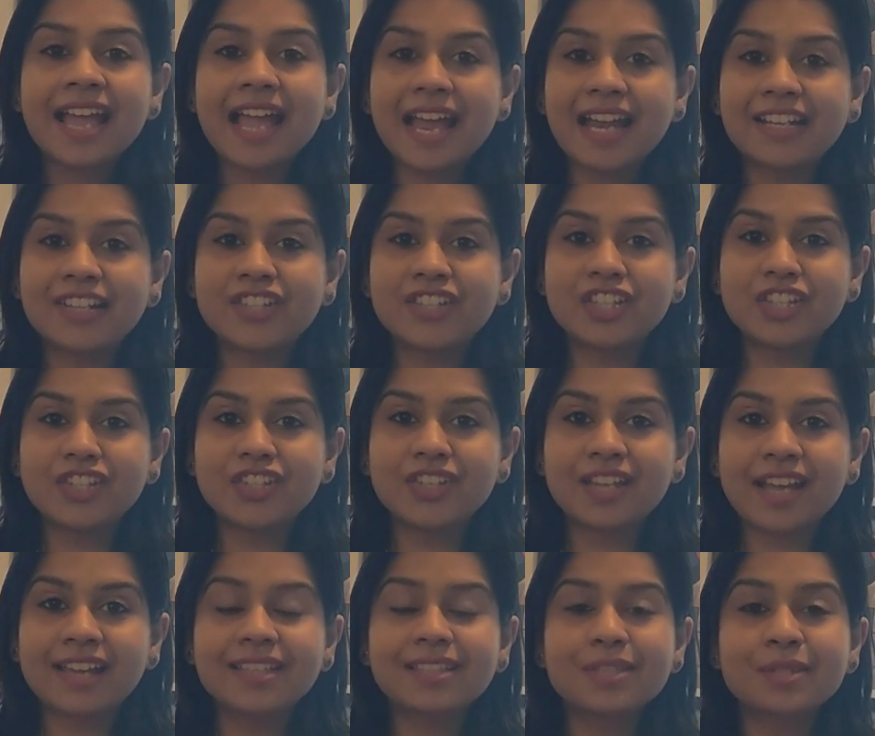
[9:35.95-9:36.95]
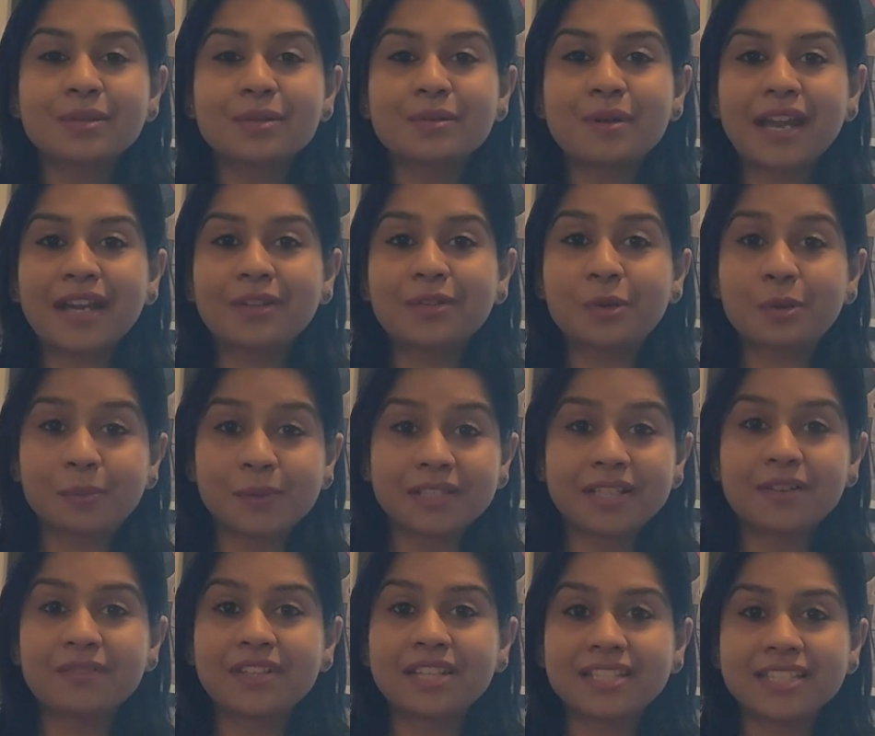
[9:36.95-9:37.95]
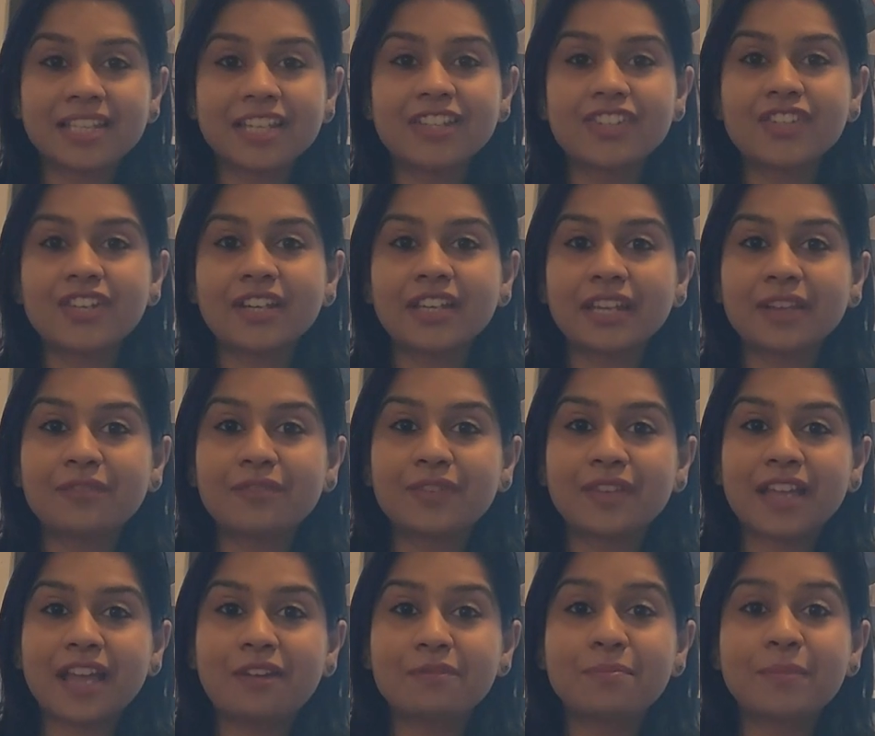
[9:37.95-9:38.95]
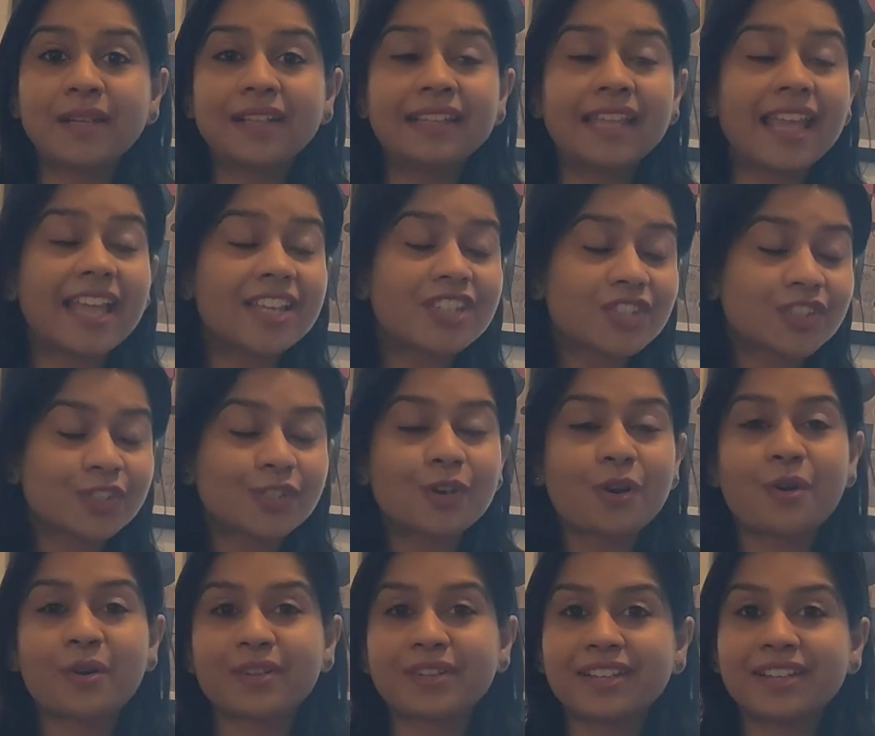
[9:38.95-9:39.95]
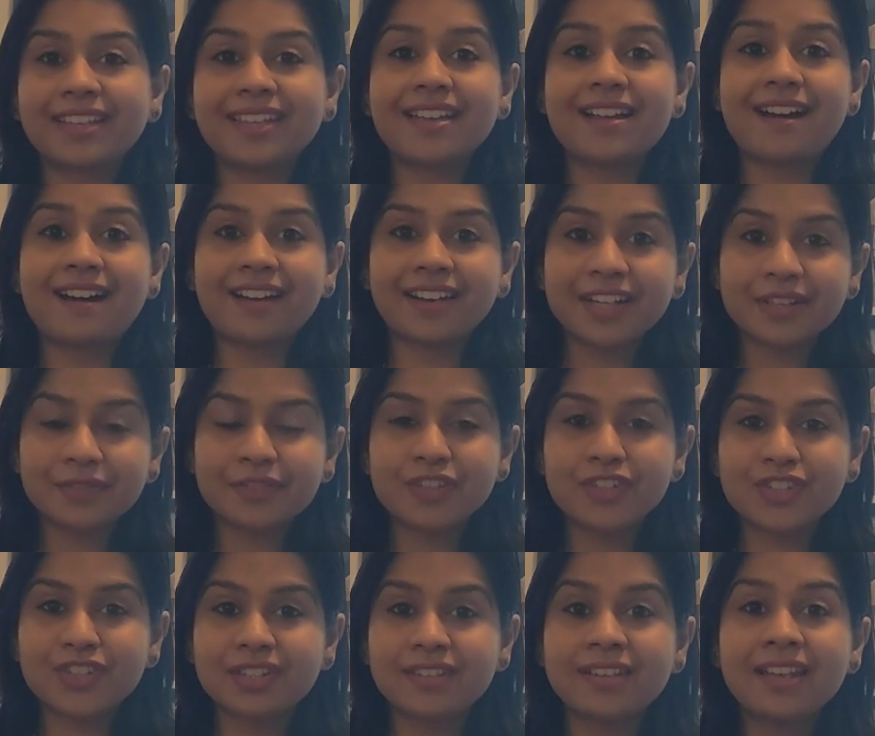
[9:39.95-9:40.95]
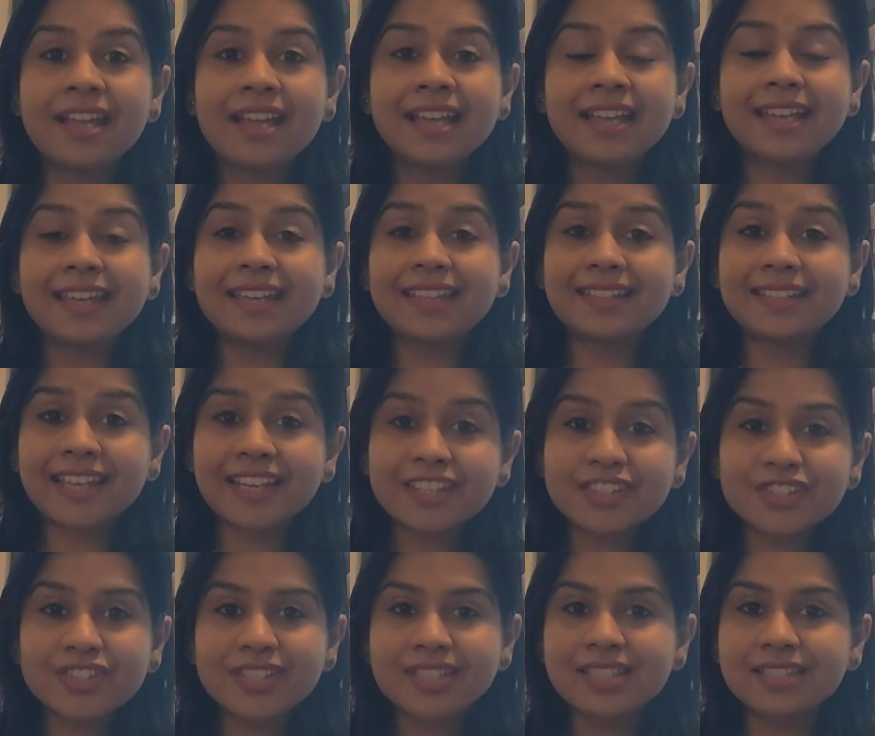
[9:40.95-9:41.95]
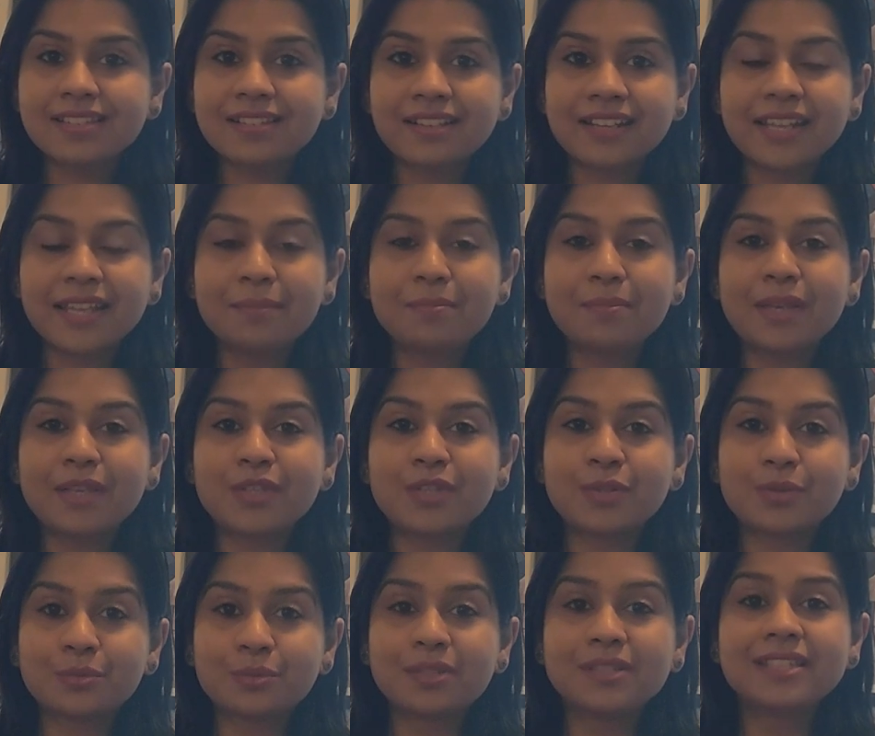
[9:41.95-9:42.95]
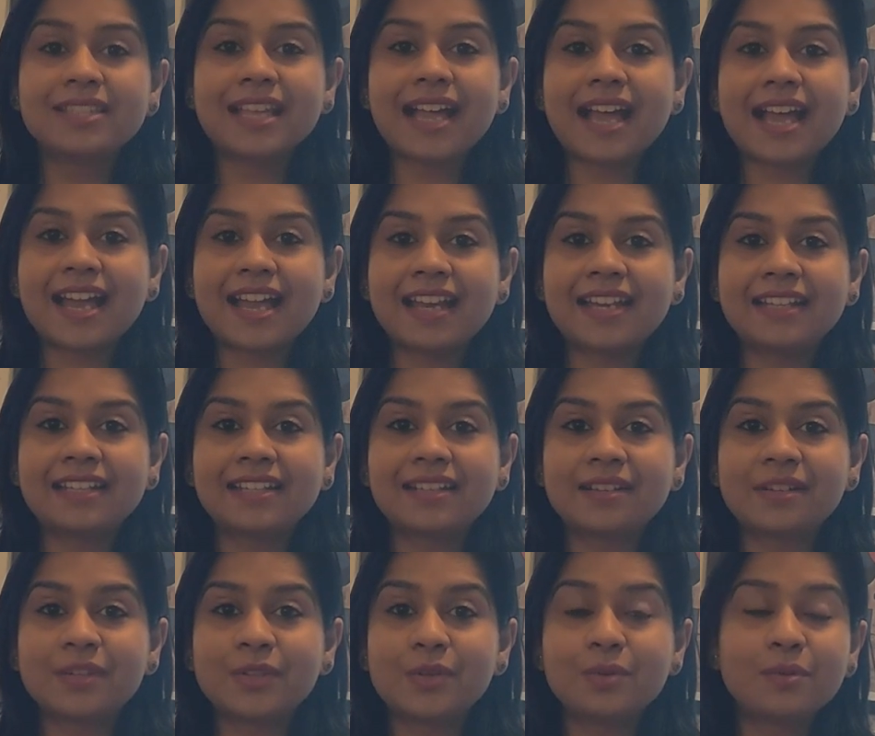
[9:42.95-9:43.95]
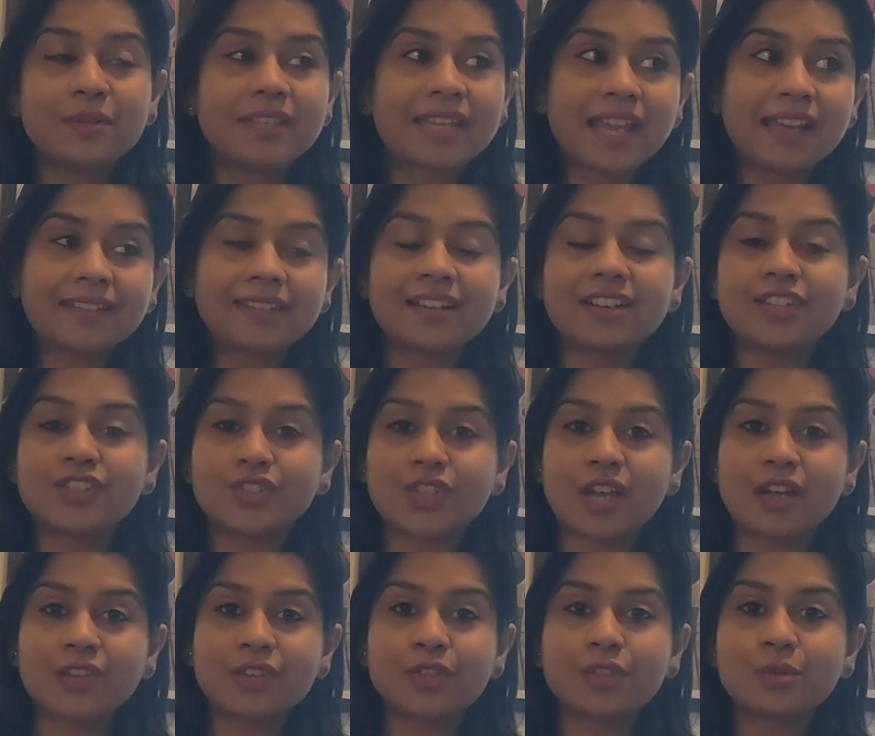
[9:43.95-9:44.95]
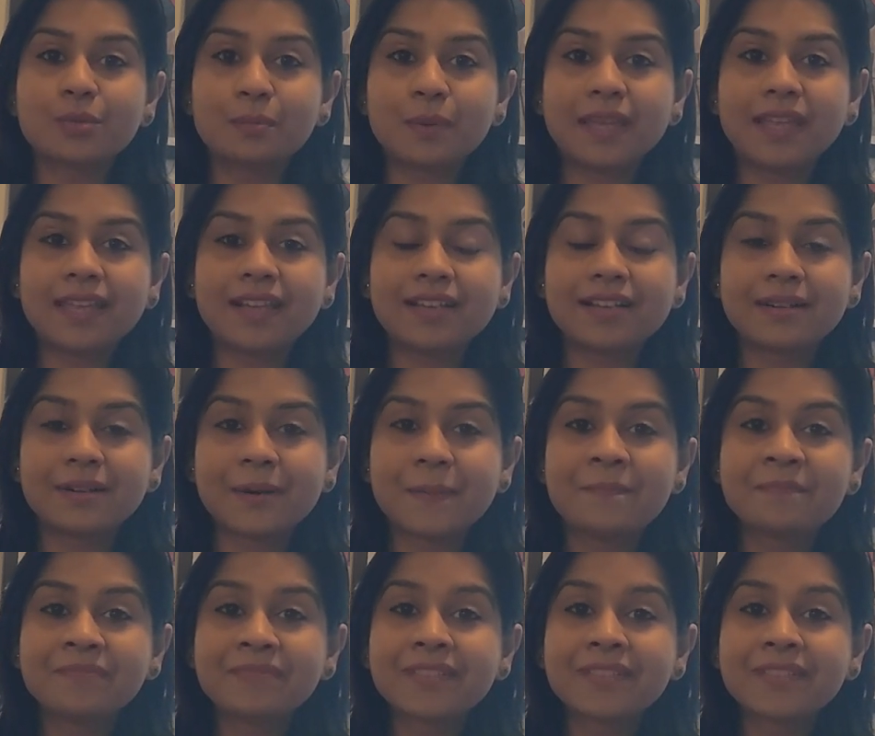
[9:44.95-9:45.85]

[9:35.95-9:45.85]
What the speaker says: at GGI. So at Global Governance Initiative, we have built extraordinary artificial intelligence learning based tools, and you get a chance to bake a